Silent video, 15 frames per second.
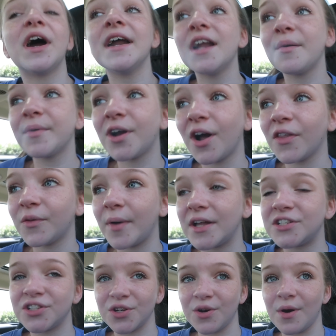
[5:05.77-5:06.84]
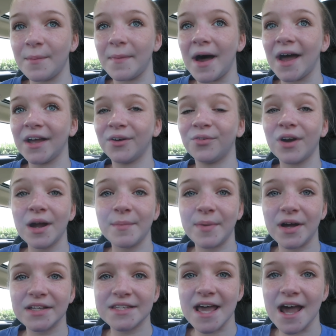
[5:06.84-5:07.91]
Right now we are on the way to my
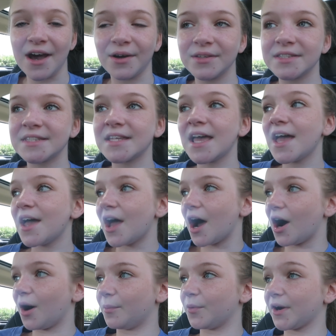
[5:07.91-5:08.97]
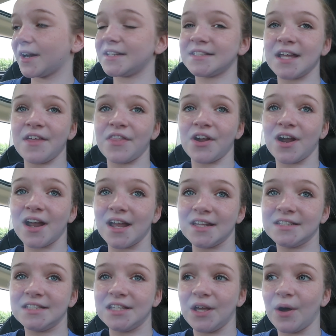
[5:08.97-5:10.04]
grandma's house. We're gonna stay there
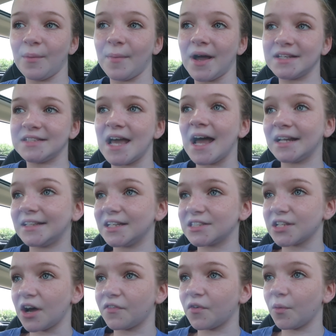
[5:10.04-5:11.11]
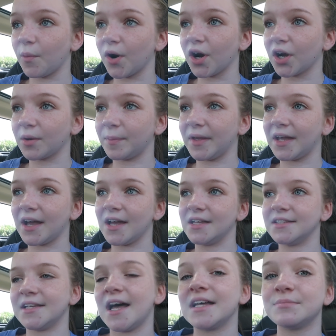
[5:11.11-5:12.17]
until my dad gets off of work
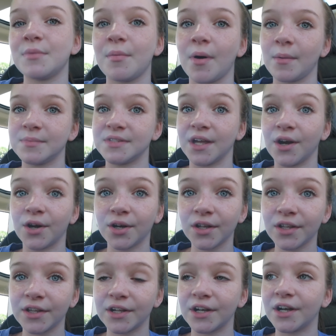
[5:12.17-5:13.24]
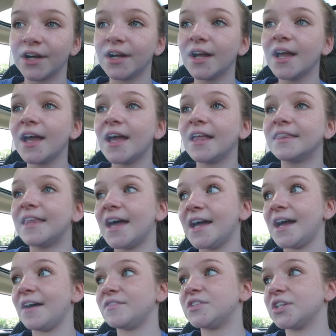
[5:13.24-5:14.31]
because, as my mom said earlier,
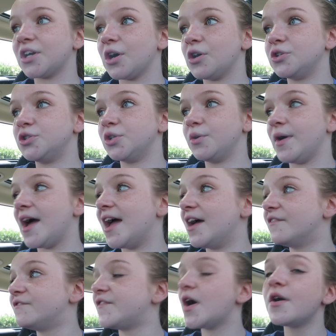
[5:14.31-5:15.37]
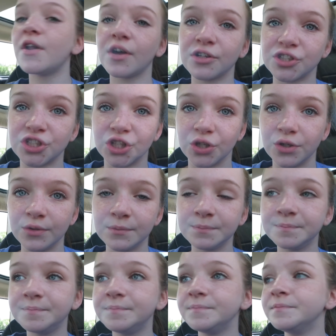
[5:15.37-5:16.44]
they have to go to a photo shoot.
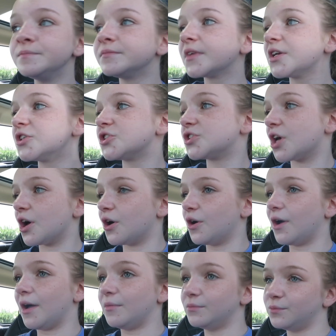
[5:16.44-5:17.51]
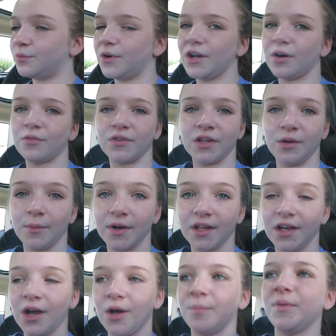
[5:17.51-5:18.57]
So, and we don't really
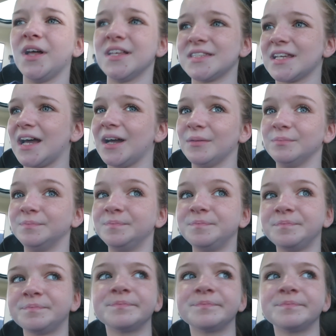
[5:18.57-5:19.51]
want to go. Plus, I'm